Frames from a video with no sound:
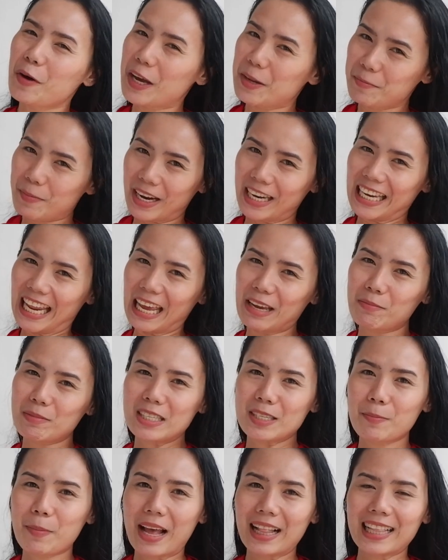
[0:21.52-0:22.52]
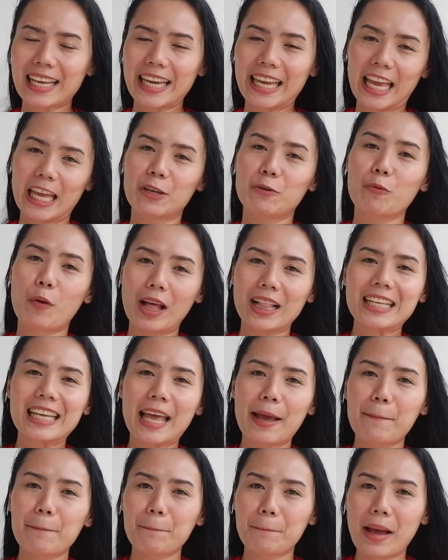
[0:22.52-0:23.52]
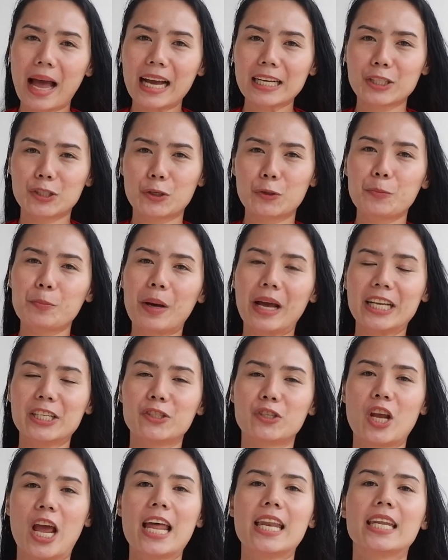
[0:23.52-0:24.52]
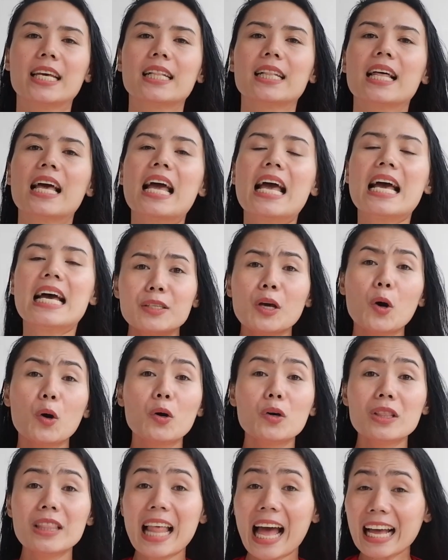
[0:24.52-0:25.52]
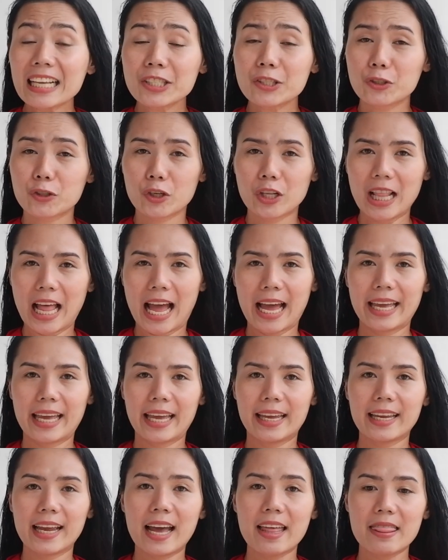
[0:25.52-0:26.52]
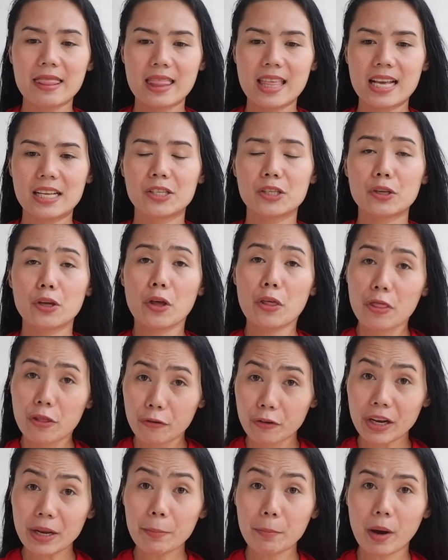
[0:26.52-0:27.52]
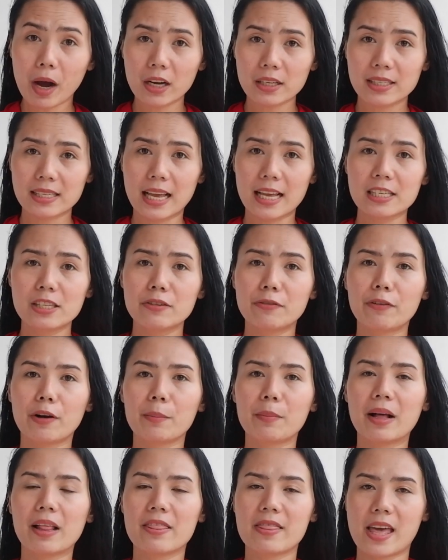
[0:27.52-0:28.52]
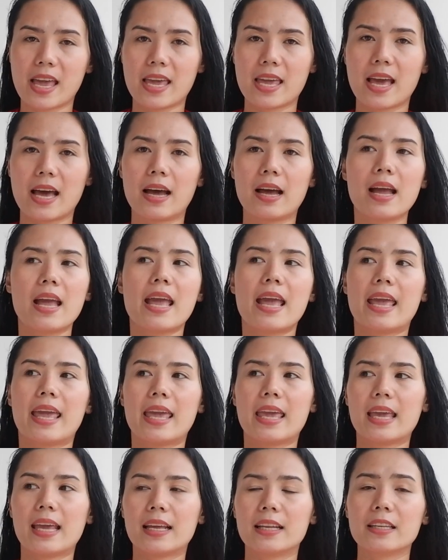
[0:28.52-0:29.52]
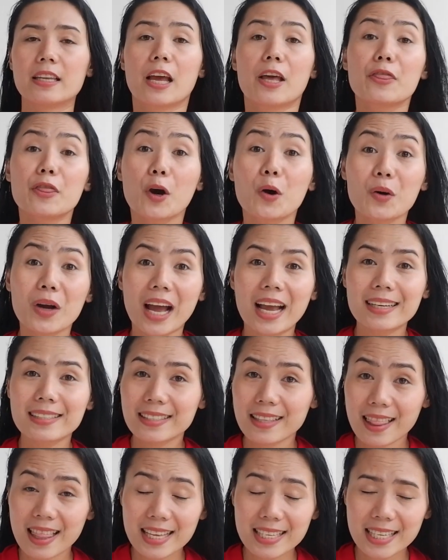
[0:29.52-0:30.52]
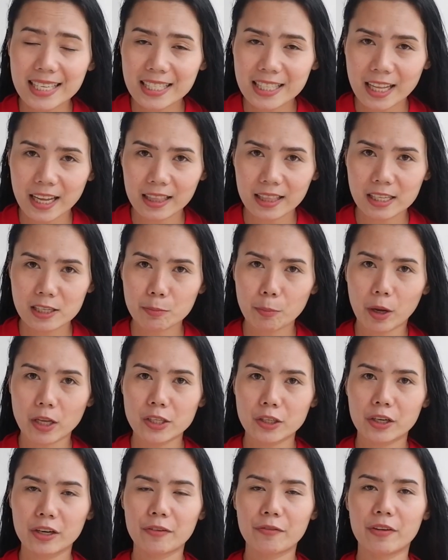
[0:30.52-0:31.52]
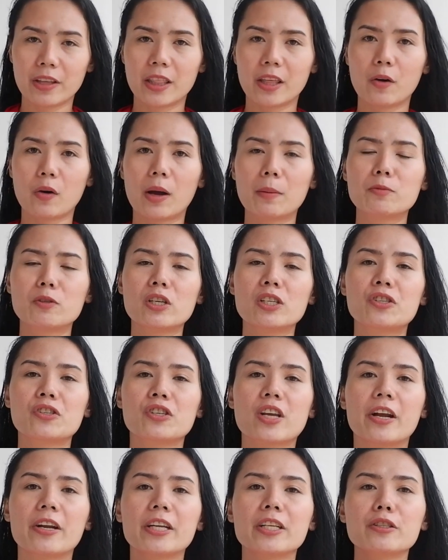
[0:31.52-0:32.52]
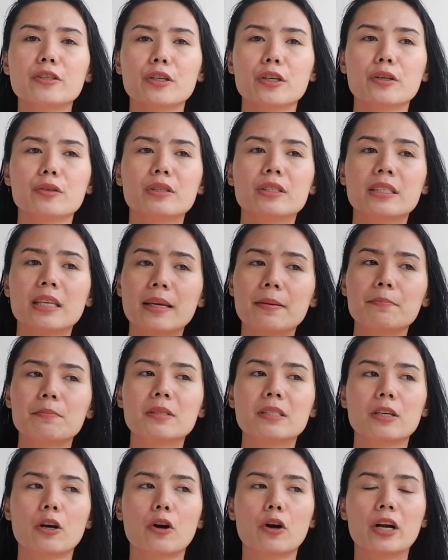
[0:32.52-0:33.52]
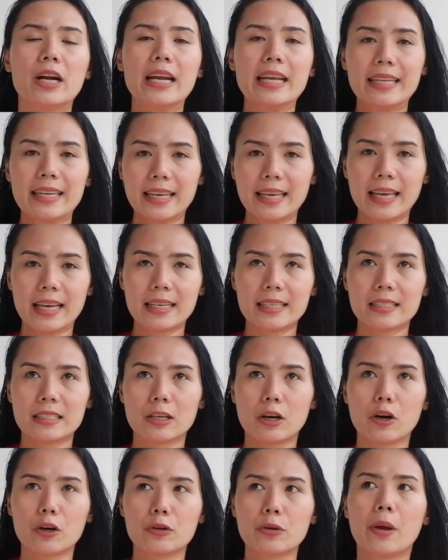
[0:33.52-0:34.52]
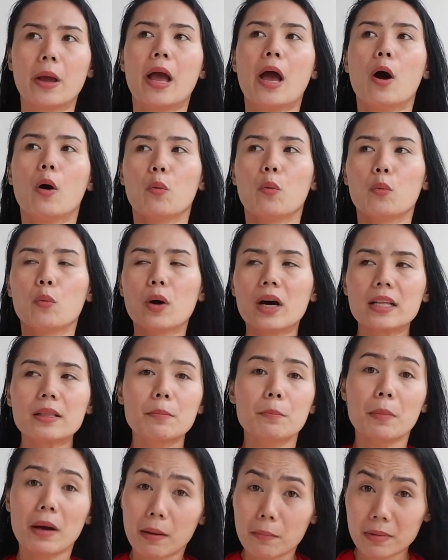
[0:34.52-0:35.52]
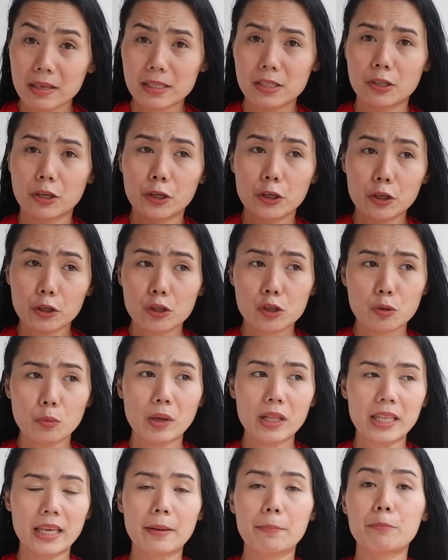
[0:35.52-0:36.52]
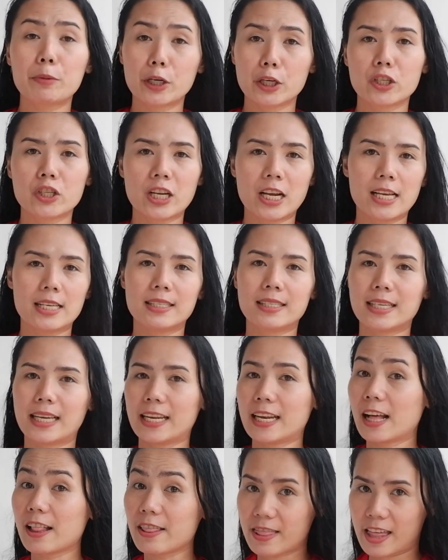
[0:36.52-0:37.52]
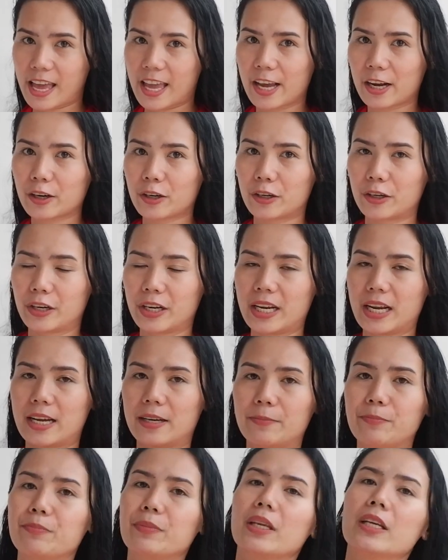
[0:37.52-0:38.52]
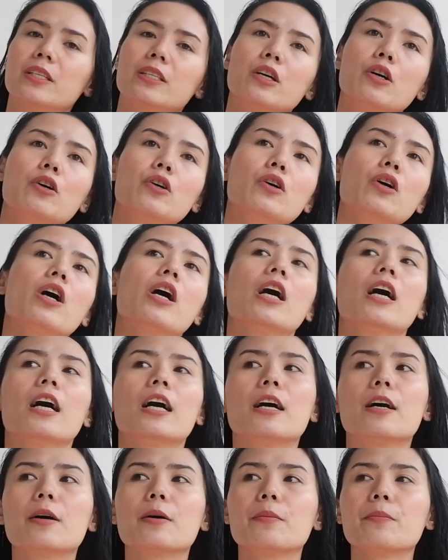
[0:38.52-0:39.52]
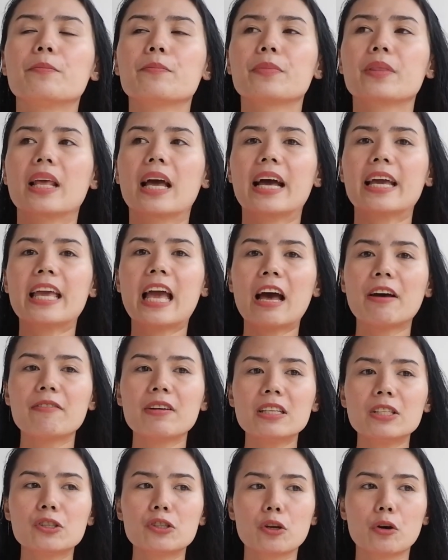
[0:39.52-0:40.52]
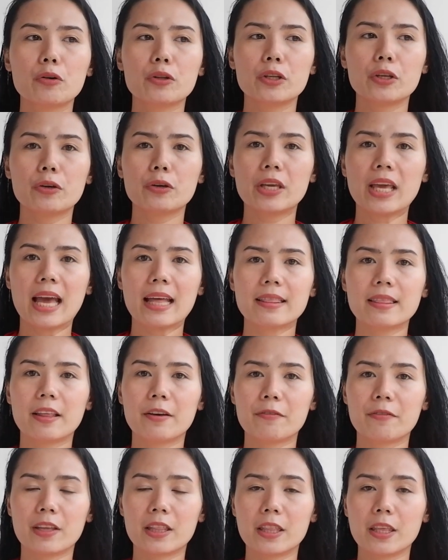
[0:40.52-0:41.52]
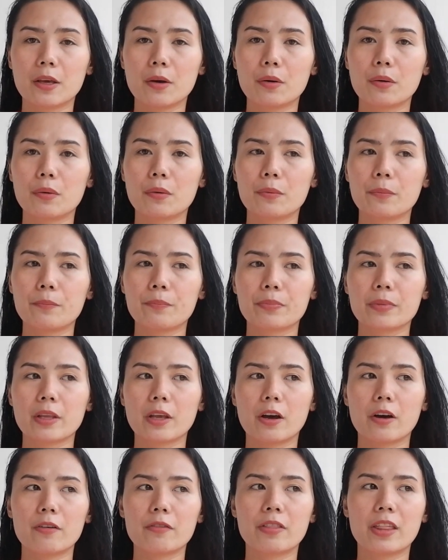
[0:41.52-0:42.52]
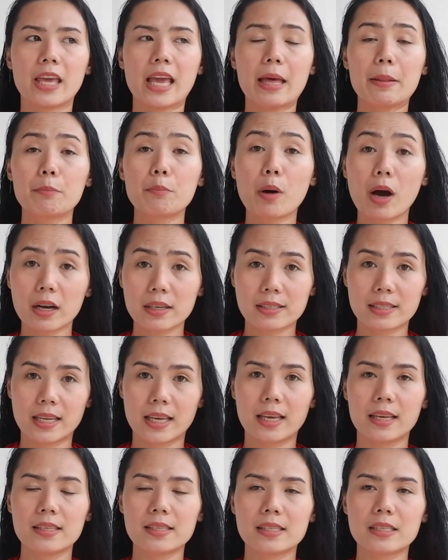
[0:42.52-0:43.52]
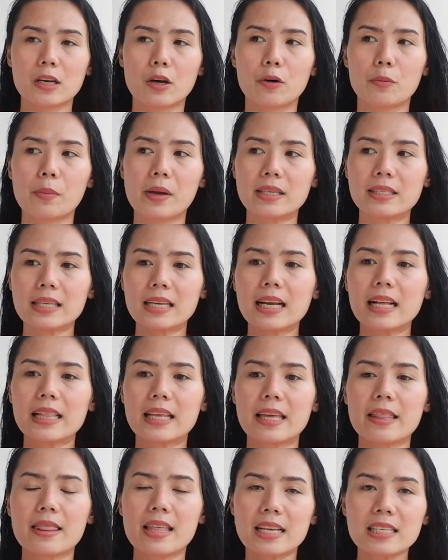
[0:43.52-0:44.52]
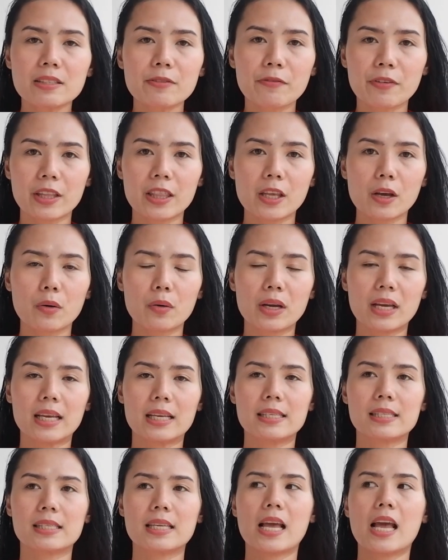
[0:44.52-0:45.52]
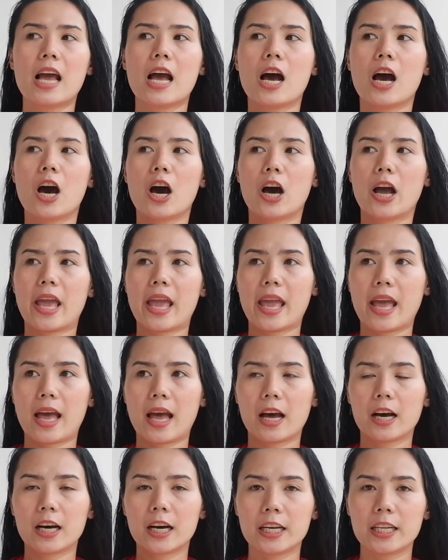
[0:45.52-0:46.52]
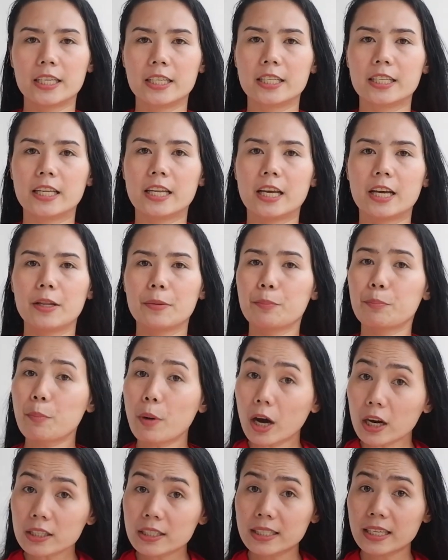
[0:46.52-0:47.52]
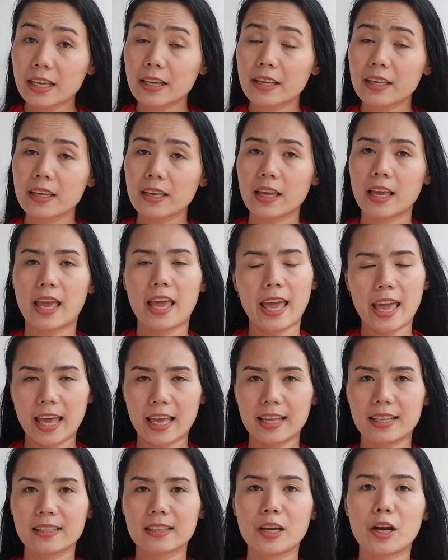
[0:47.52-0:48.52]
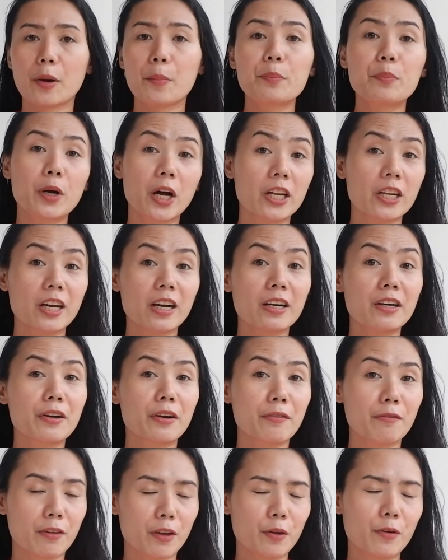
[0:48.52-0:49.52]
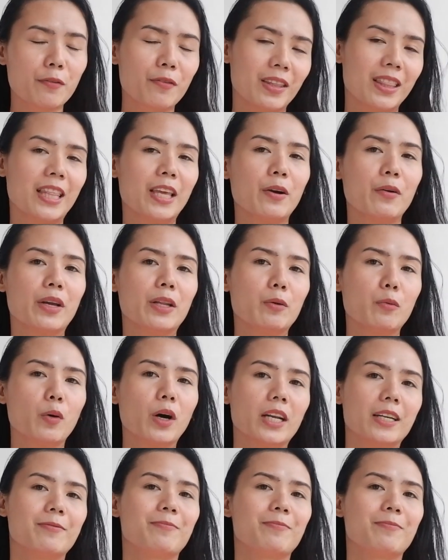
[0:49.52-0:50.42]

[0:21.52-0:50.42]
My name is Nalai and welcome back to my channel. So last July, I got these 3 boxes from Althea. And no guys, this is not a sponsored video. I'm just sharing to you tips or ideas on what mommies usually purchase in Althea, Korea. So I haven't shown you yet the video of the unboxing. So basically, this video is an unboxing and product review video in one.